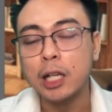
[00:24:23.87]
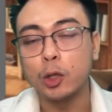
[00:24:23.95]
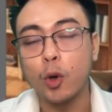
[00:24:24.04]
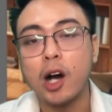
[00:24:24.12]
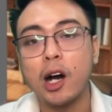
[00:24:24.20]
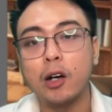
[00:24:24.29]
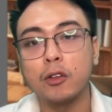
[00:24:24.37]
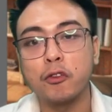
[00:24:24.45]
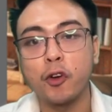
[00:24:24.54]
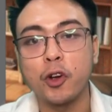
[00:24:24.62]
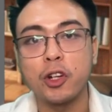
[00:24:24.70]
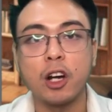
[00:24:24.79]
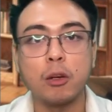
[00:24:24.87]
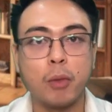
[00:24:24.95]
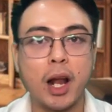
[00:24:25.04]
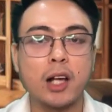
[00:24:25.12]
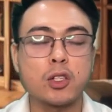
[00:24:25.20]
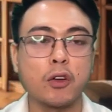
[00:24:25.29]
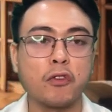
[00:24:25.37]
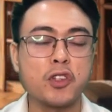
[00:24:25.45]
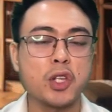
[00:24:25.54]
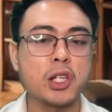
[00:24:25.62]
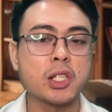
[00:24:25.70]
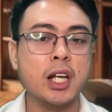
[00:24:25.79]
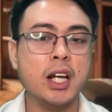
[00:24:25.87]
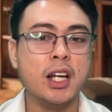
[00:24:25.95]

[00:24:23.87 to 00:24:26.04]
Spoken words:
to account for non-black surfaces.